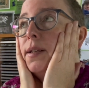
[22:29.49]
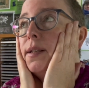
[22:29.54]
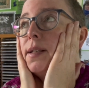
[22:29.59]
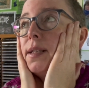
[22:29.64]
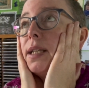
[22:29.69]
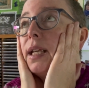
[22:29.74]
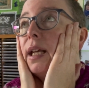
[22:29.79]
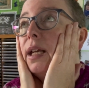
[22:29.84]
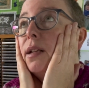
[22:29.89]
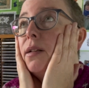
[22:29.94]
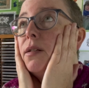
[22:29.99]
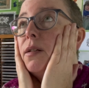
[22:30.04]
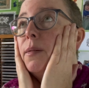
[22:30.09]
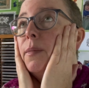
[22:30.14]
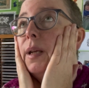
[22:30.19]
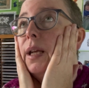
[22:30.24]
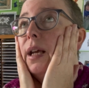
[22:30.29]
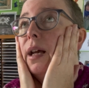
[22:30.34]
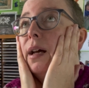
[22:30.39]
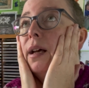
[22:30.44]
sticking to
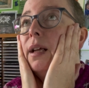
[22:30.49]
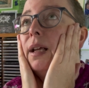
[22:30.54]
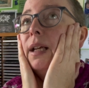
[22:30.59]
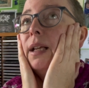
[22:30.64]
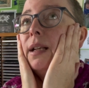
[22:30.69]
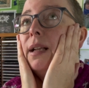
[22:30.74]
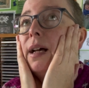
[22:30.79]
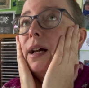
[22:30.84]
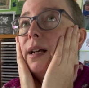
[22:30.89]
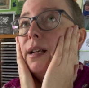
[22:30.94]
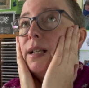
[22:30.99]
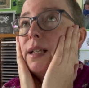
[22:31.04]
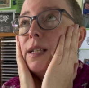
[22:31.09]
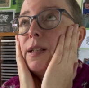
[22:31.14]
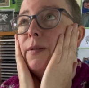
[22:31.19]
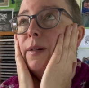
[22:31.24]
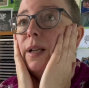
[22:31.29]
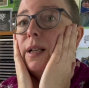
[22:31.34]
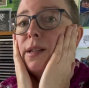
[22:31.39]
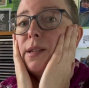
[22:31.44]
me, and I
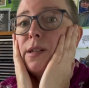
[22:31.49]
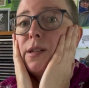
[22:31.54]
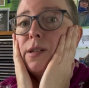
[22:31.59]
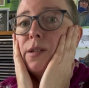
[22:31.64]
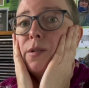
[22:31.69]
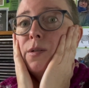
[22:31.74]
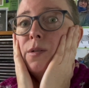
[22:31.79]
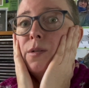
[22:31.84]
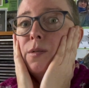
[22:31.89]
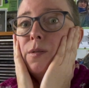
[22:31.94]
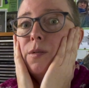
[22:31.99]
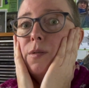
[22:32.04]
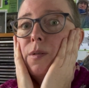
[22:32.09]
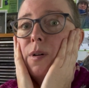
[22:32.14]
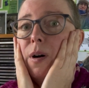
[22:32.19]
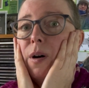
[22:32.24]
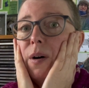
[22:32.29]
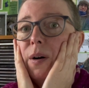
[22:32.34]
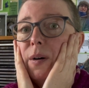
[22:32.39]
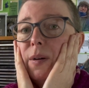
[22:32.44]
just felt so
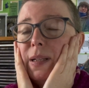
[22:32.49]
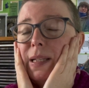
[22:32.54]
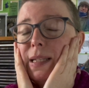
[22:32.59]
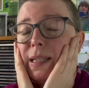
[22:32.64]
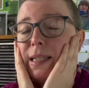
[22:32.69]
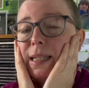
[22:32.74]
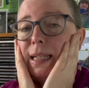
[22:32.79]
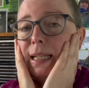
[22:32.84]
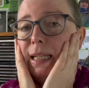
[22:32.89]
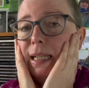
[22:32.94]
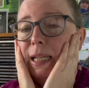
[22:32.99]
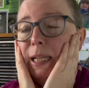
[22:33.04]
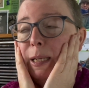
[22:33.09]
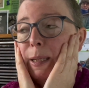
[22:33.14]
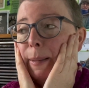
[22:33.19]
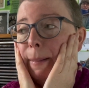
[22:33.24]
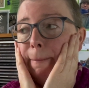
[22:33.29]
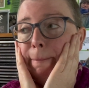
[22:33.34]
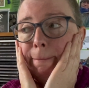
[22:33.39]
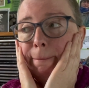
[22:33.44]
hot and sticky.